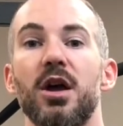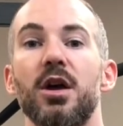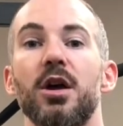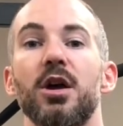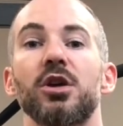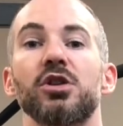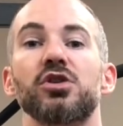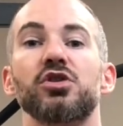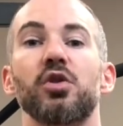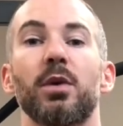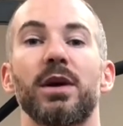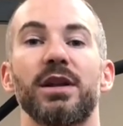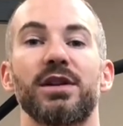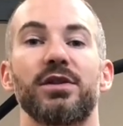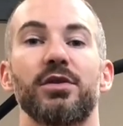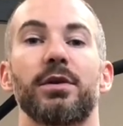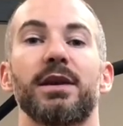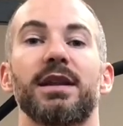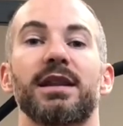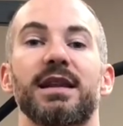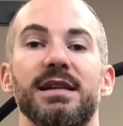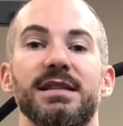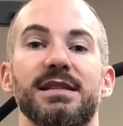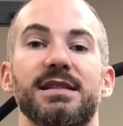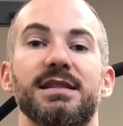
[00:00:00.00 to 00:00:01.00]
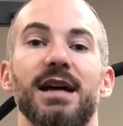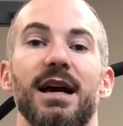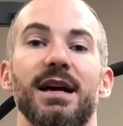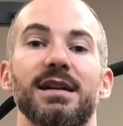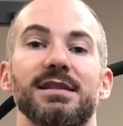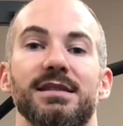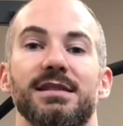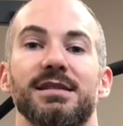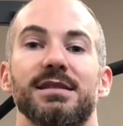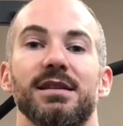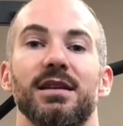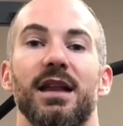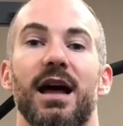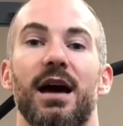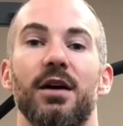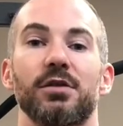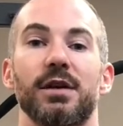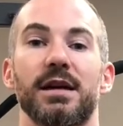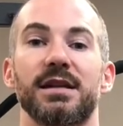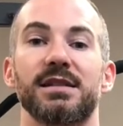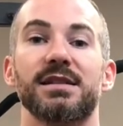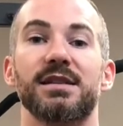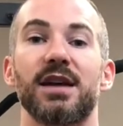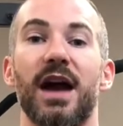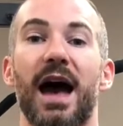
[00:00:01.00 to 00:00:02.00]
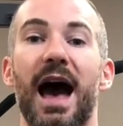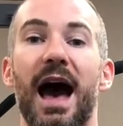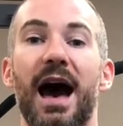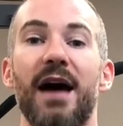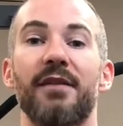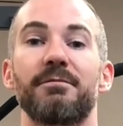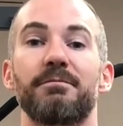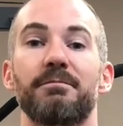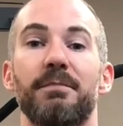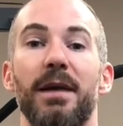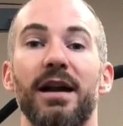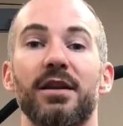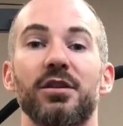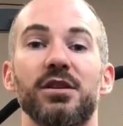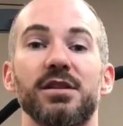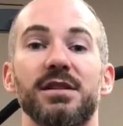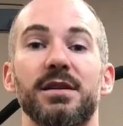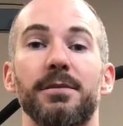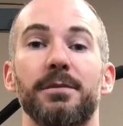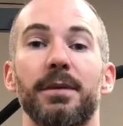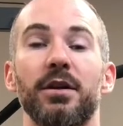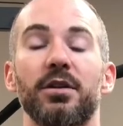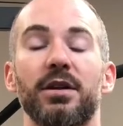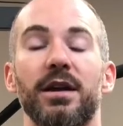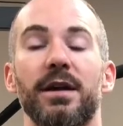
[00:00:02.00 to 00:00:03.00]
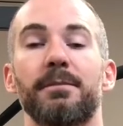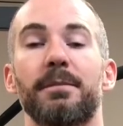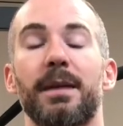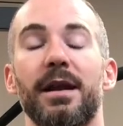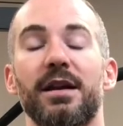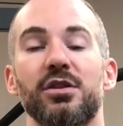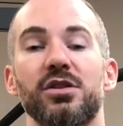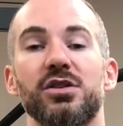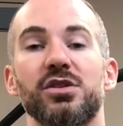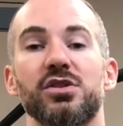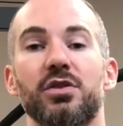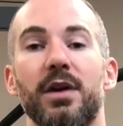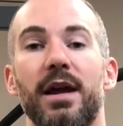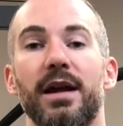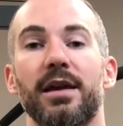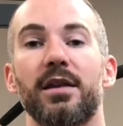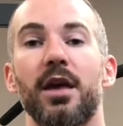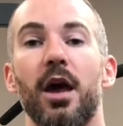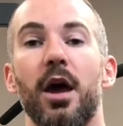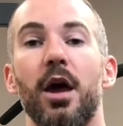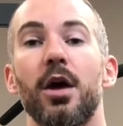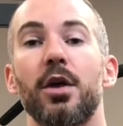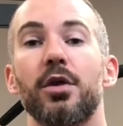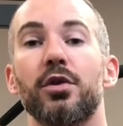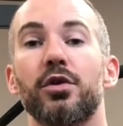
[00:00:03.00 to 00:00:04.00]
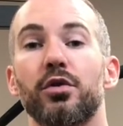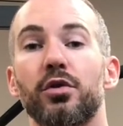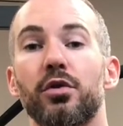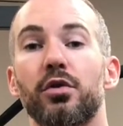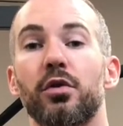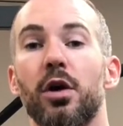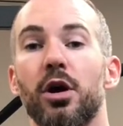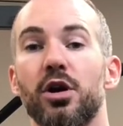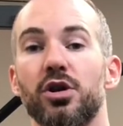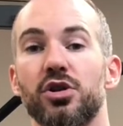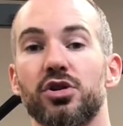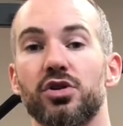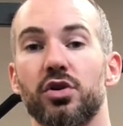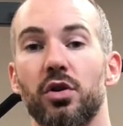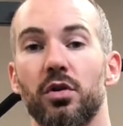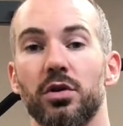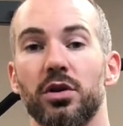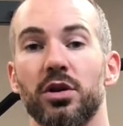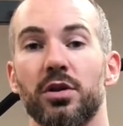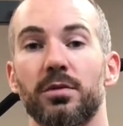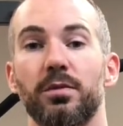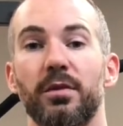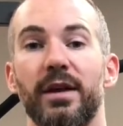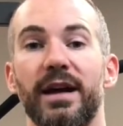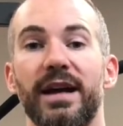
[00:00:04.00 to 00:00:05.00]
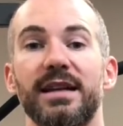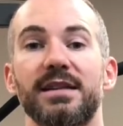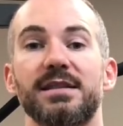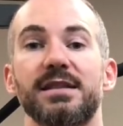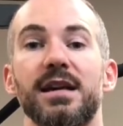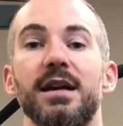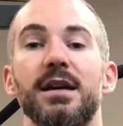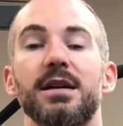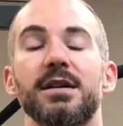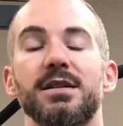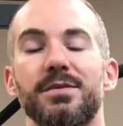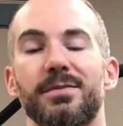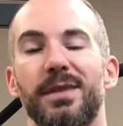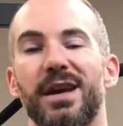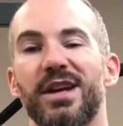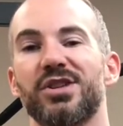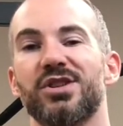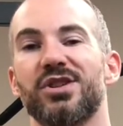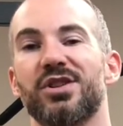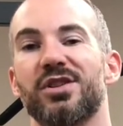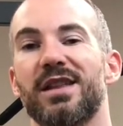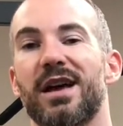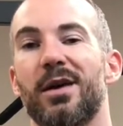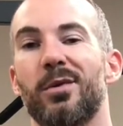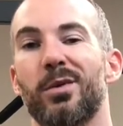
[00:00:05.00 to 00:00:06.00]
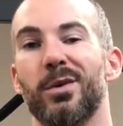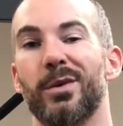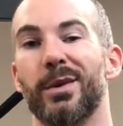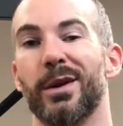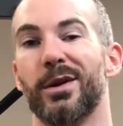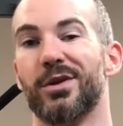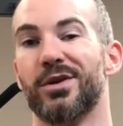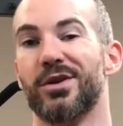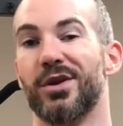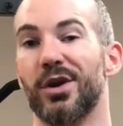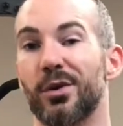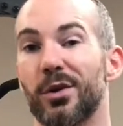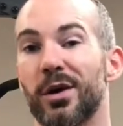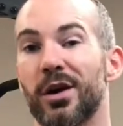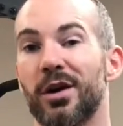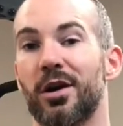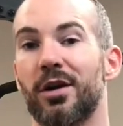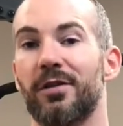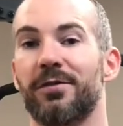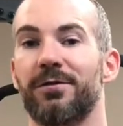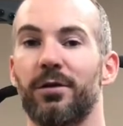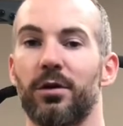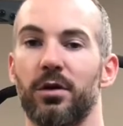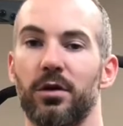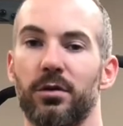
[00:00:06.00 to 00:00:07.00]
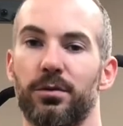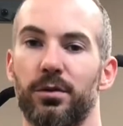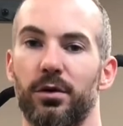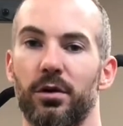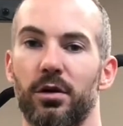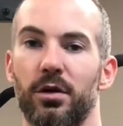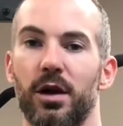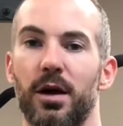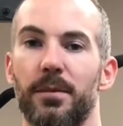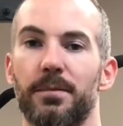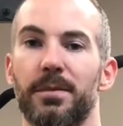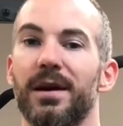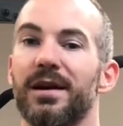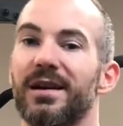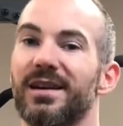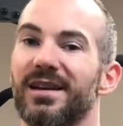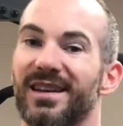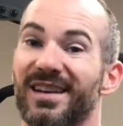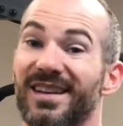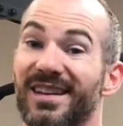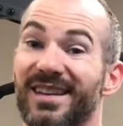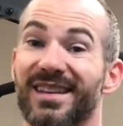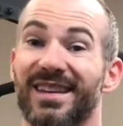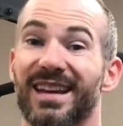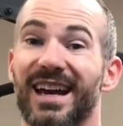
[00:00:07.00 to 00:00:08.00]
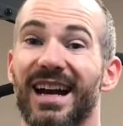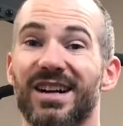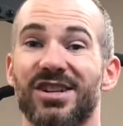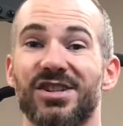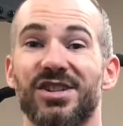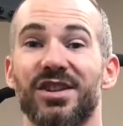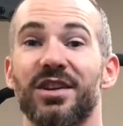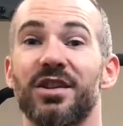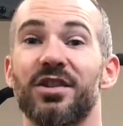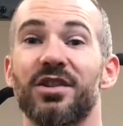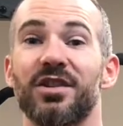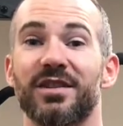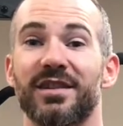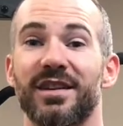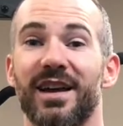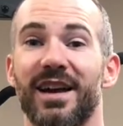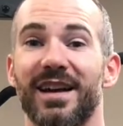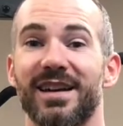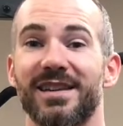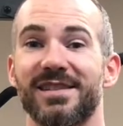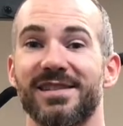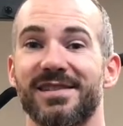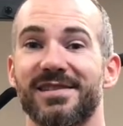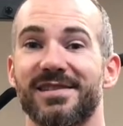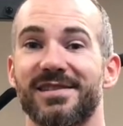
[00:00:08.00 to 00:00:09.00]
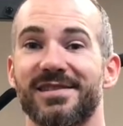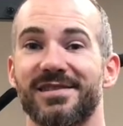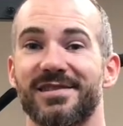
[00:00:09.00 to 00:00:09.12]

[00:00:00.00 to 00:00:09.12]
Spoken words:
So what doing this does is allow us to have better stability and better strength through our shoulder blades to make sure that when we're doing our full pull-up, they actually look nice.